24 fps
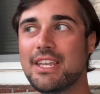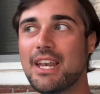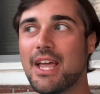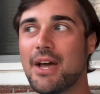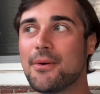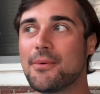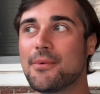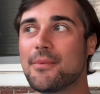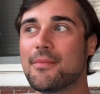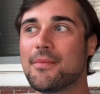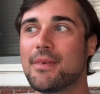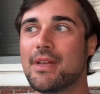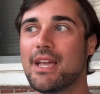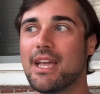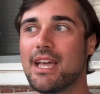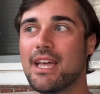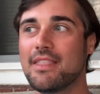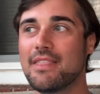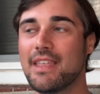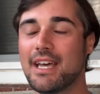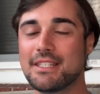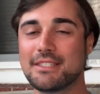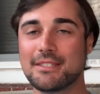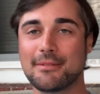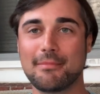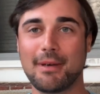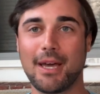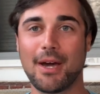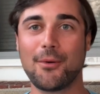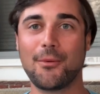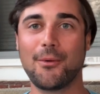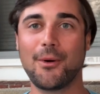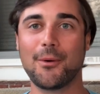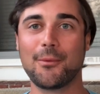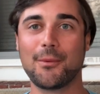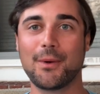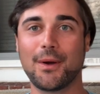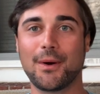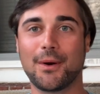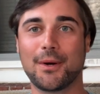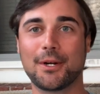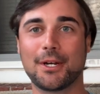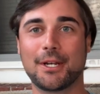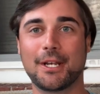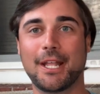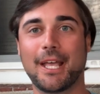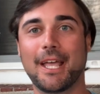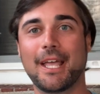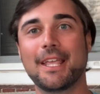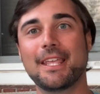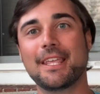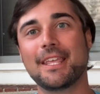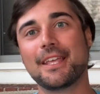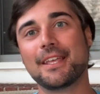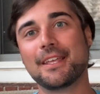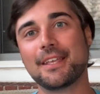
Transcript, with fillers: know, that's about where we are today.